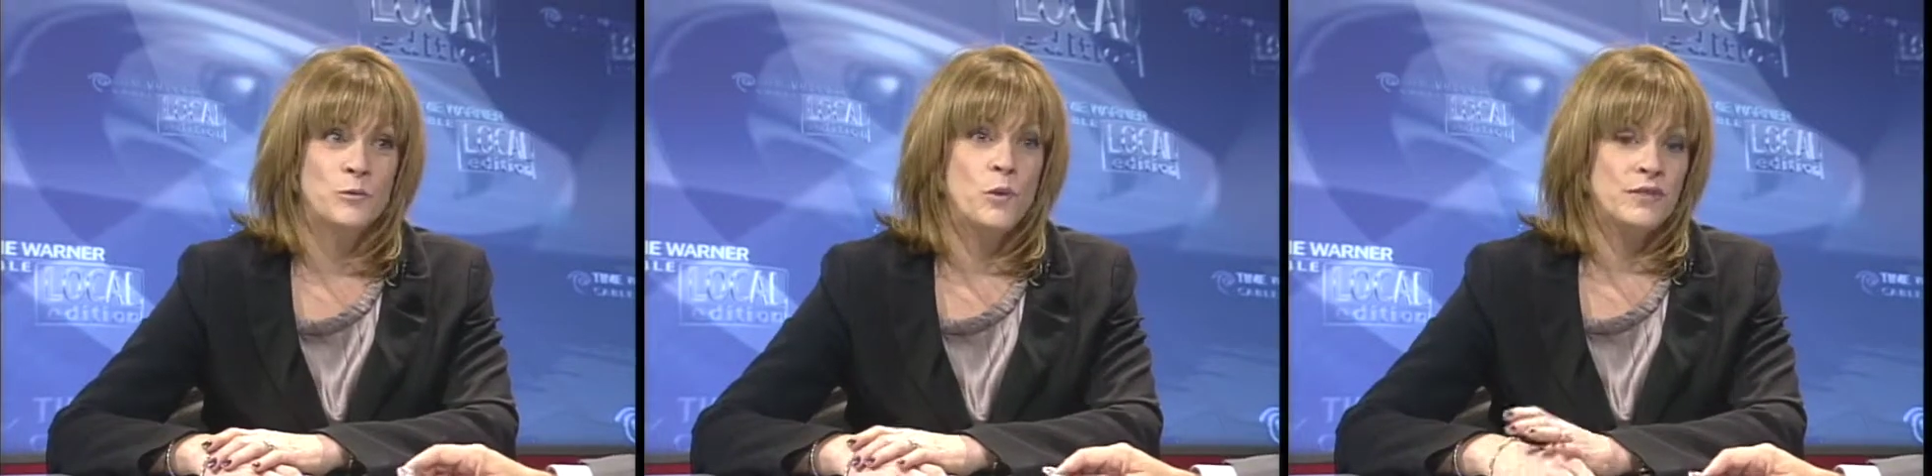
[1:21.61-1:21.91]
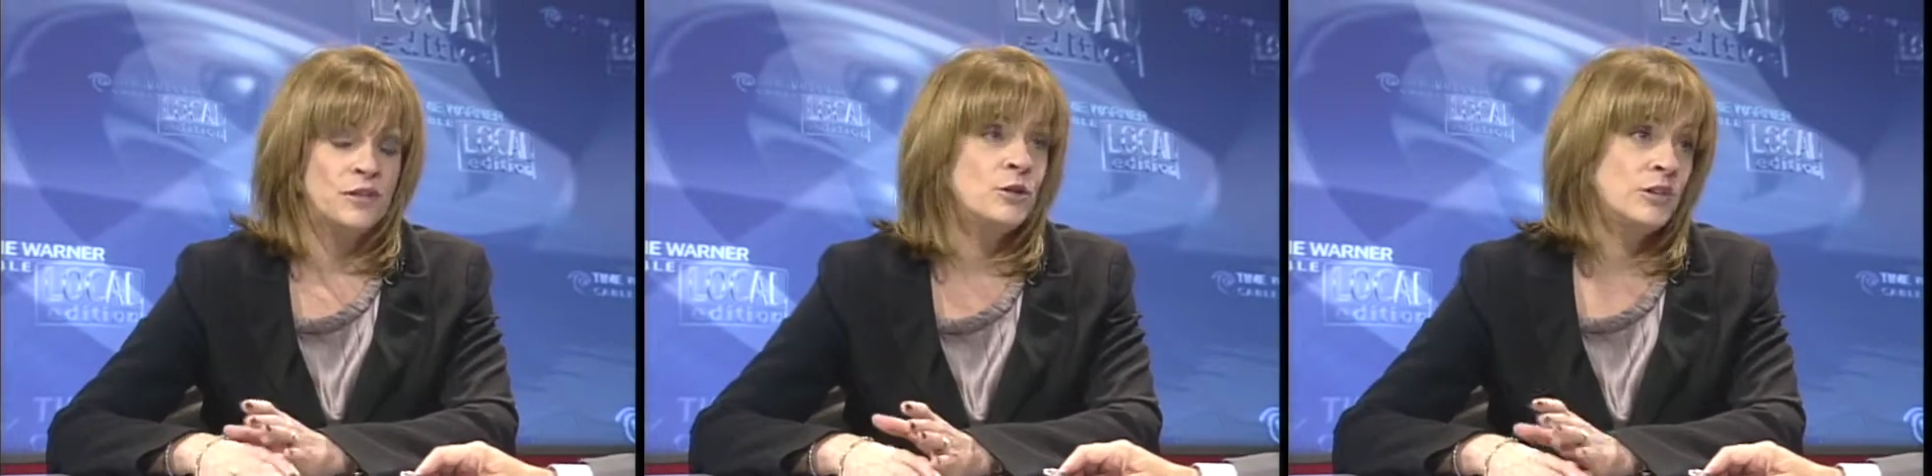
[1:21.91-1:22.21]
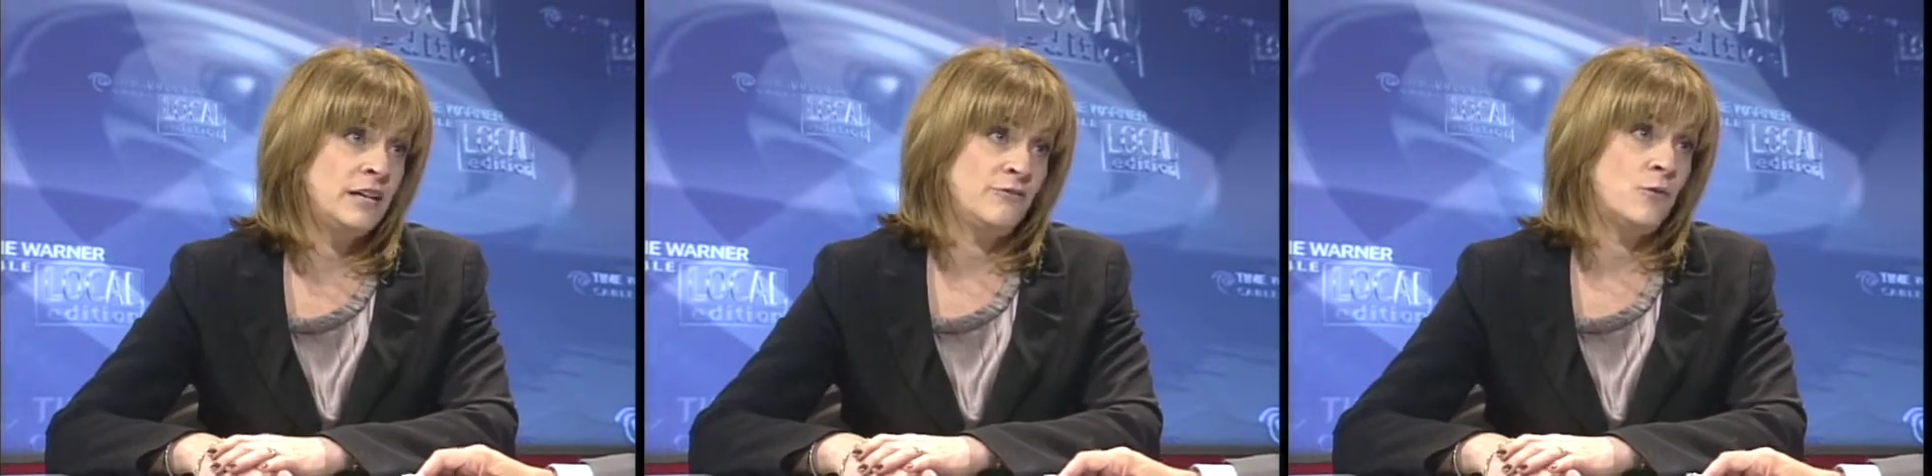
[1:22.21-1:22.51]
what they're
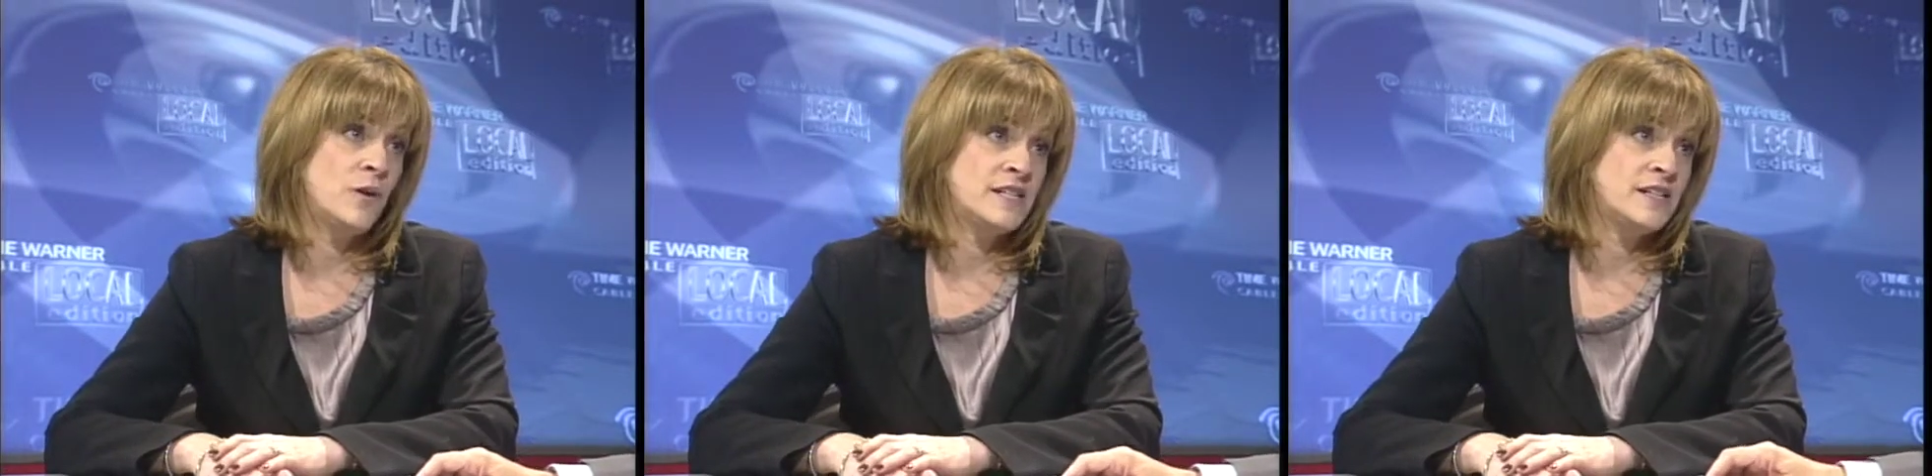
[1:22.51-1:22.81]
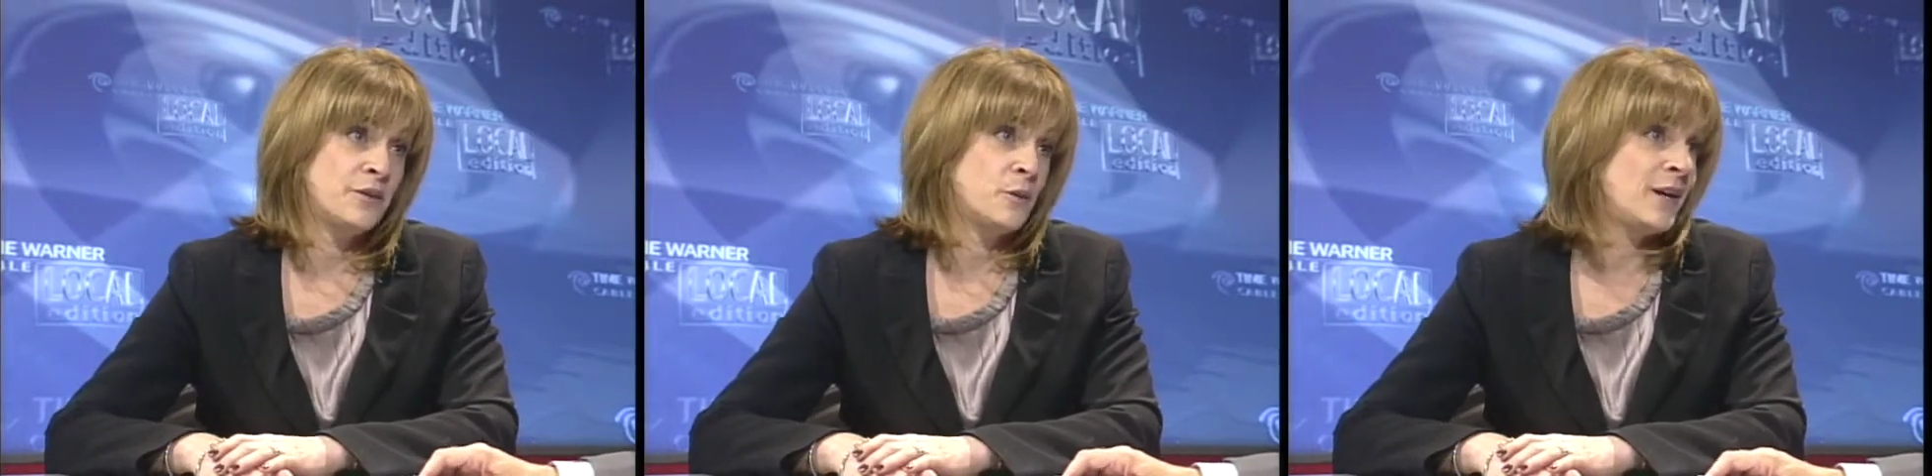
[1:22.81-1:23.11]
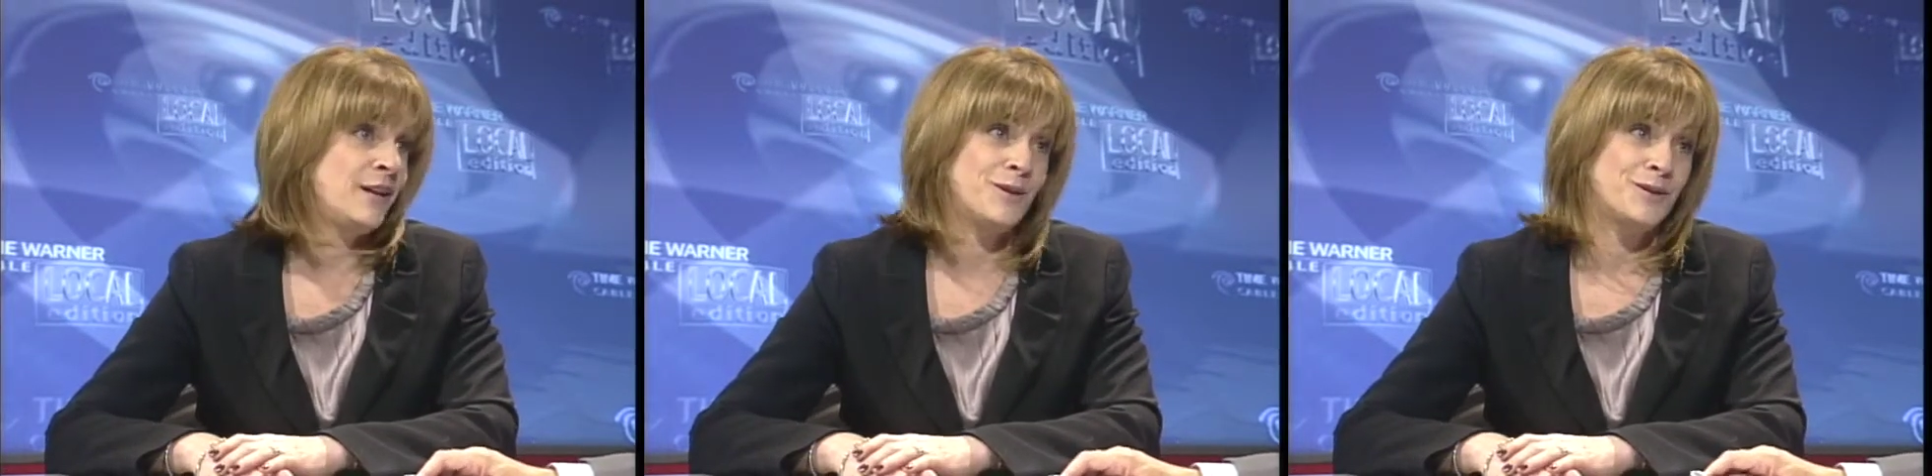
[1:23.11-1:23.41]
looking for is another
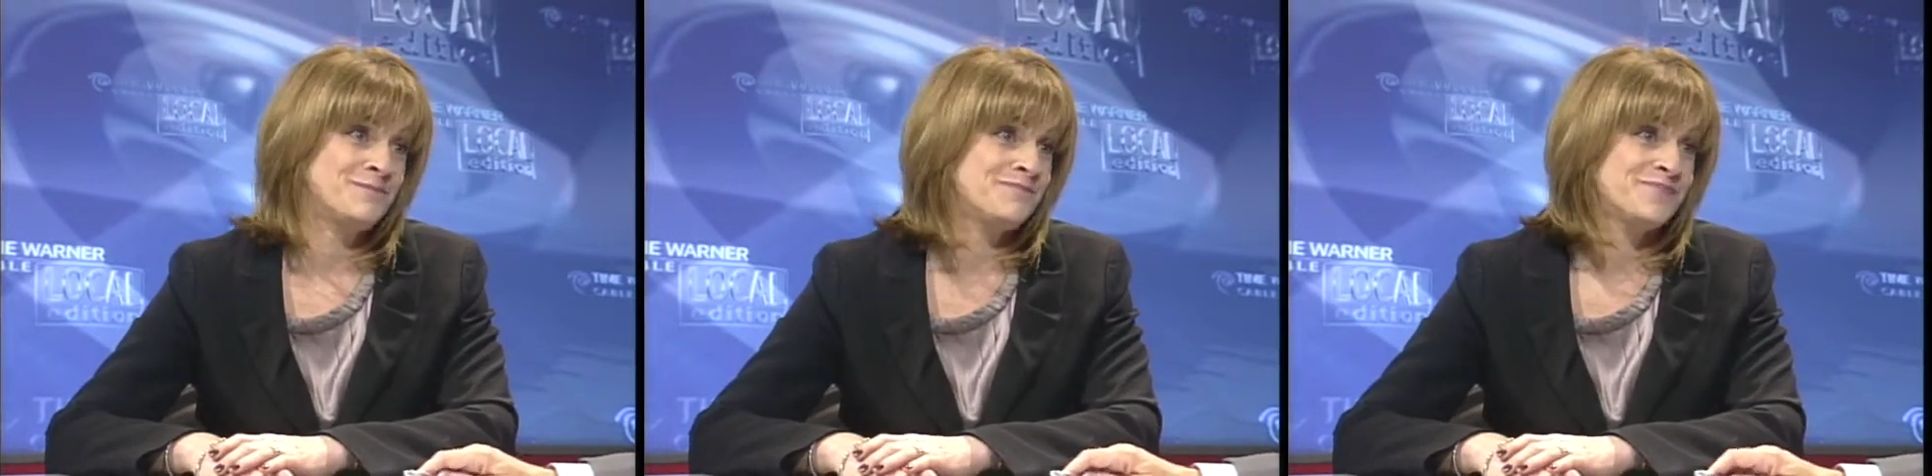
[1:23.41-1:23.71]
way to learn.